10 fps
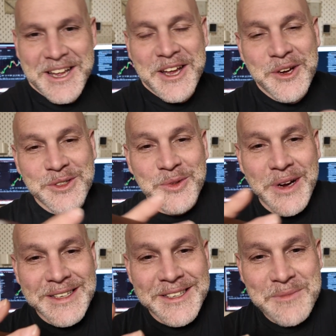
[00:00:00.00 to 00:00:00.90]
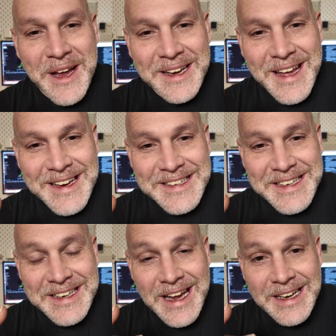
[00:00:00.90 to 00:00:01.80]
here's the rest of my
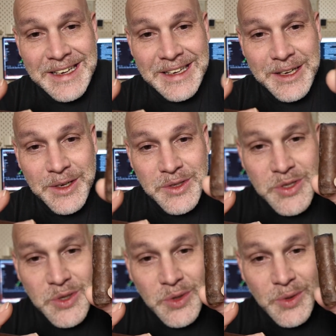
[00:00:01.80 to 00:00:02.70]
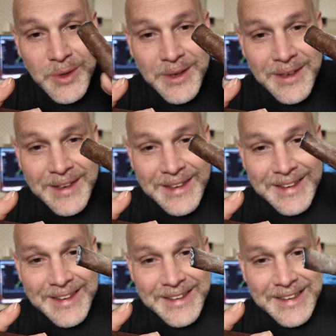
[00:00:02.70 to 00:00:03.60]
1992.
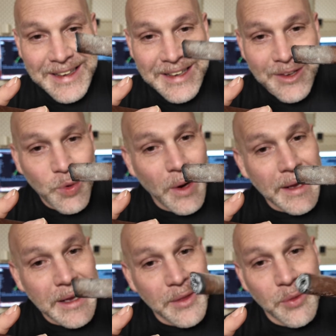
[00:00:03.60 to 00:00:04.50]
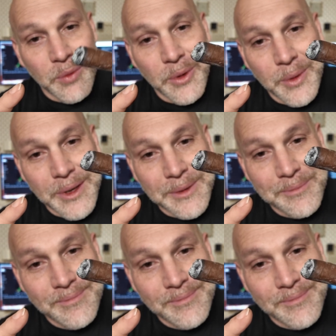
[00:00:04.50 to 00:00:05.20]
Didn't quite get through it.